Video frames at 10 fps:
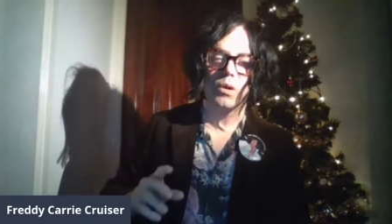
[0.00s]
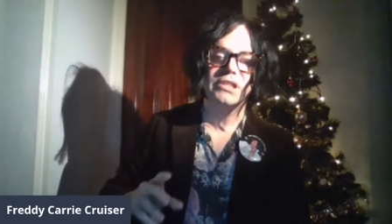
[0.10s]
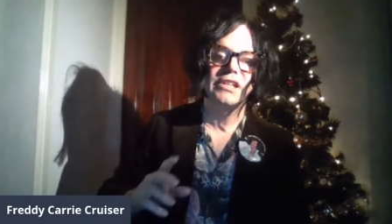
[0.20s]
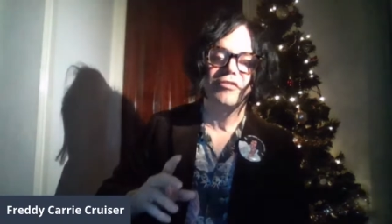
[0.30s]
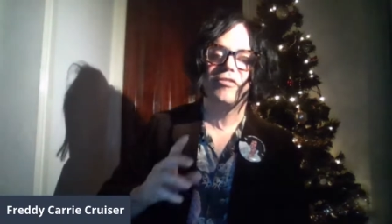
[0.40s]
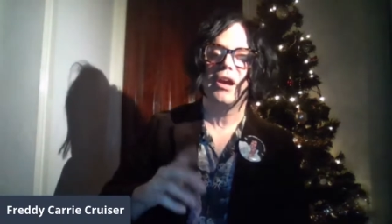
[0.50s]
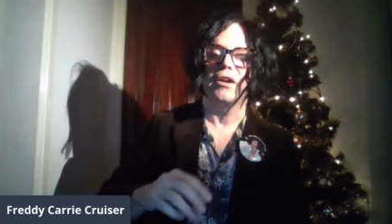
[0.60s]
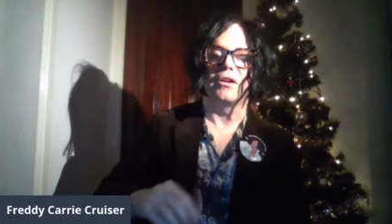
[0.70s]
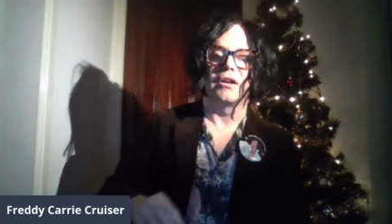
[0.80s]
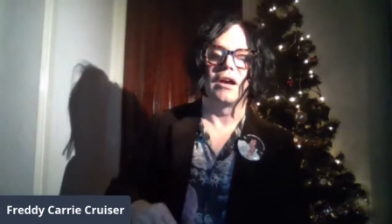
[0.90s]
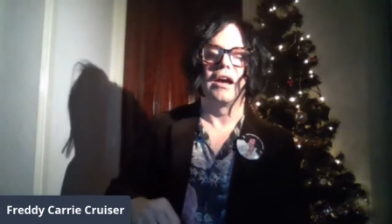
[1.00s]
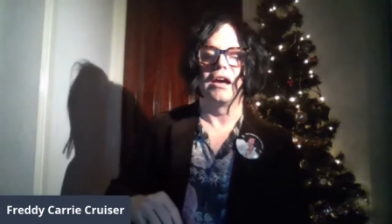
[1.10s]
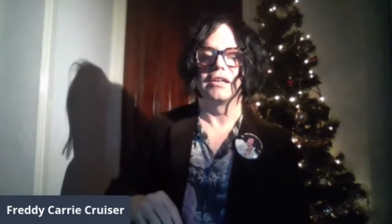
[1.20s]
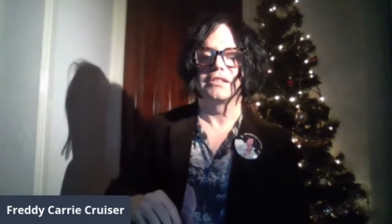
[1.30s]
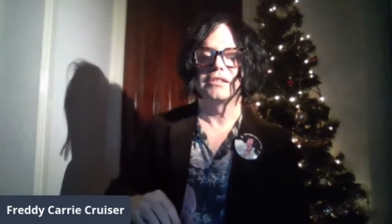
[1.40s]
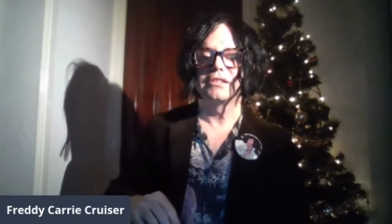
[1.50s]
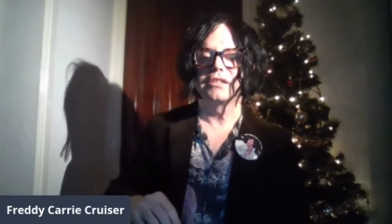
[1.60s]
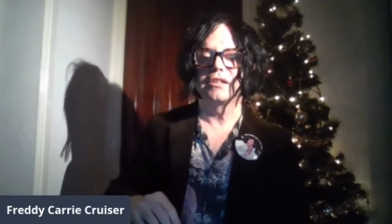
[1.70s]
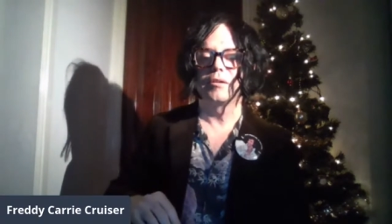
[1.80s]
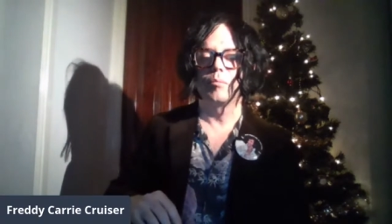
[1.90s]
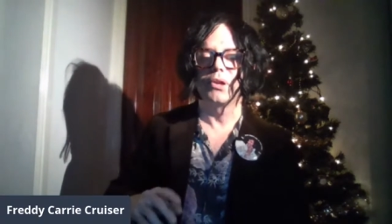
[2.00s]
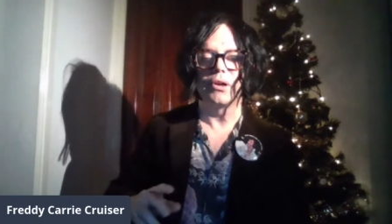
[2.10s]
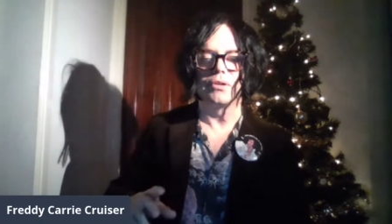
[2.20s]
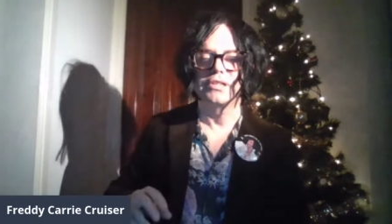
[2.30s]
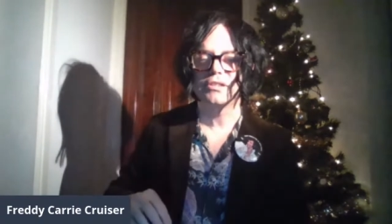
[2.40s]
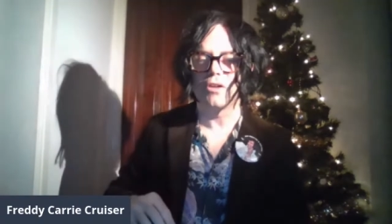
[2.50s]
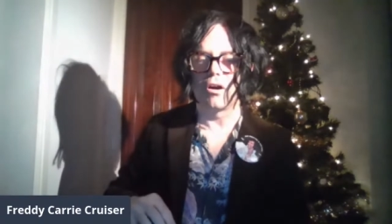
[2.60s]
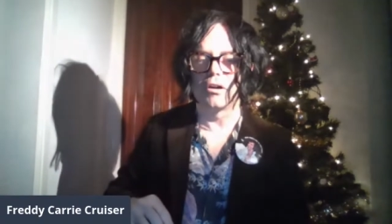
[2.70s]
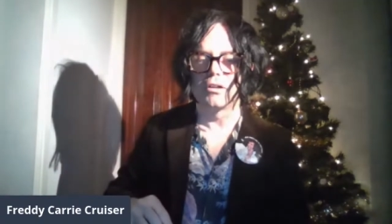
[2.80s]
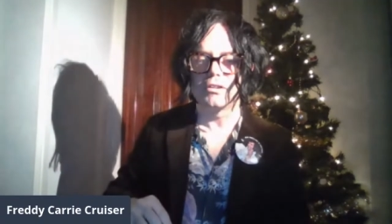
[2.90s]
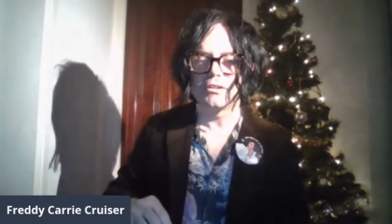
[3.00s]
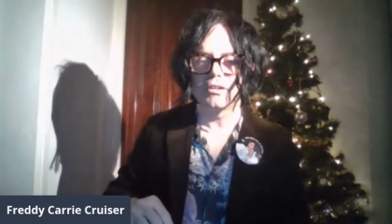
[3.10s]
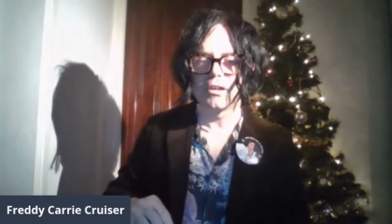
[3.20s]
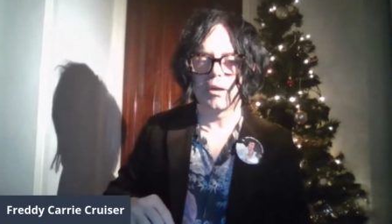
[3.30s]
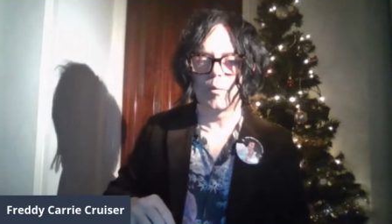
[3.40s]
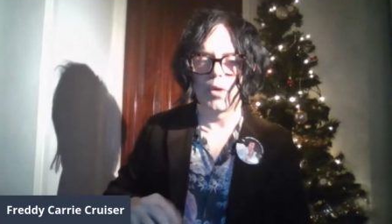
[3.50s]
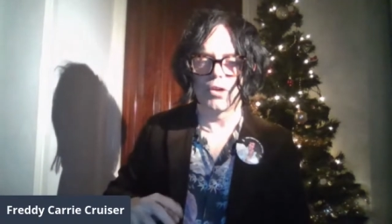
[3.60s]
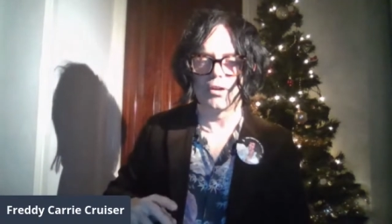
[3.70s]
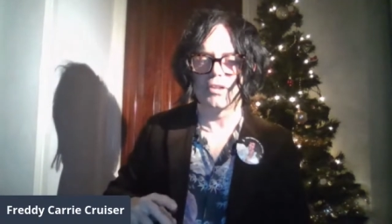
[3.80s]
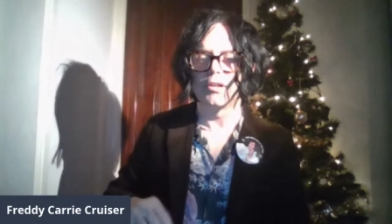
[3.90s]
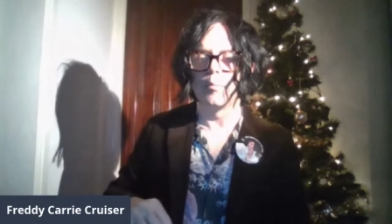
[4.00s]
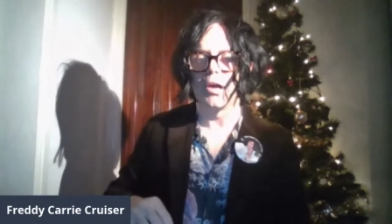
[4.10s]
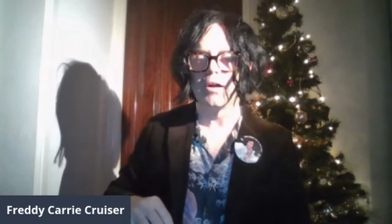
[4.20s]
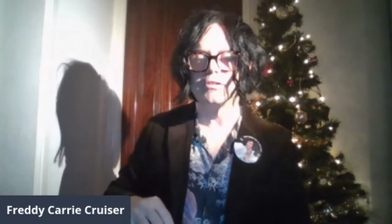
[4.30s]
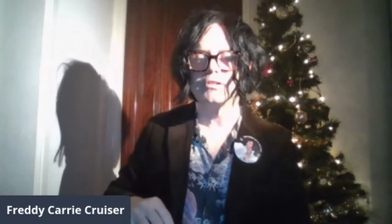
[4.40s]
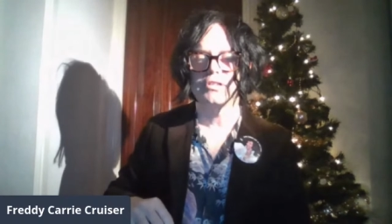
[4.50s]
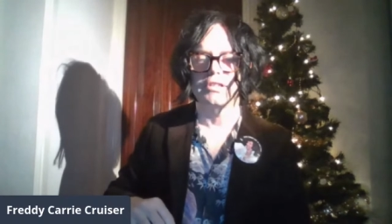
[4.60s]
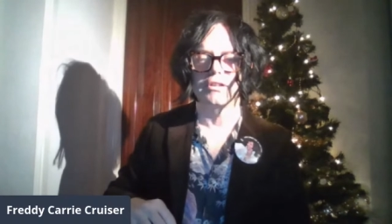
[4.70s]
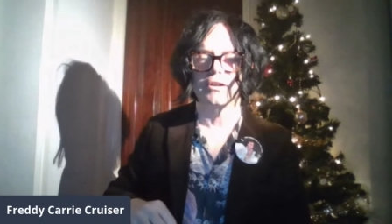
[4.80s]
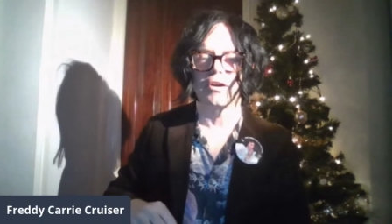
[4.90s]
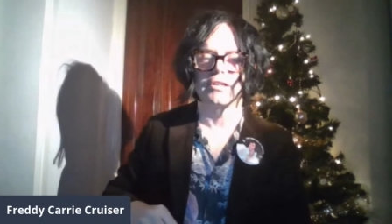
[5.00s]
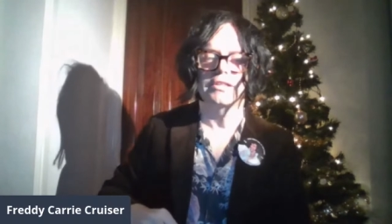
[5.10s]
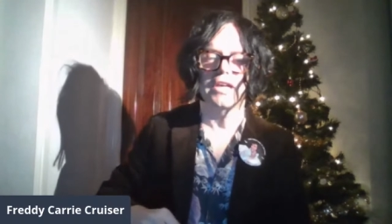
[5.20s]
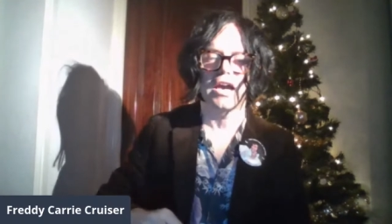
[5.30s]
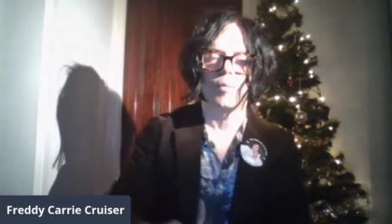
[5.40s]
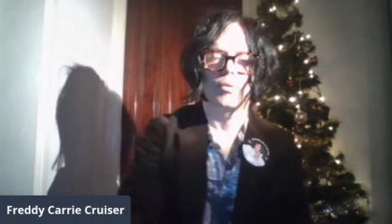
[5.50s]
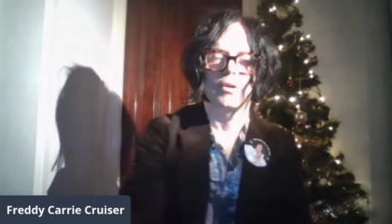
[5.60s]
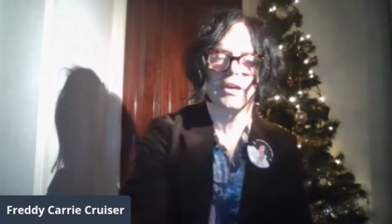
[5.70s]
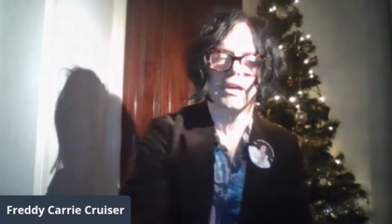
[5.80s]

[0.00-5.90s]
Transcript: Was she fair? I asked, but he only snarled, muttering to the bells jingling on his cap.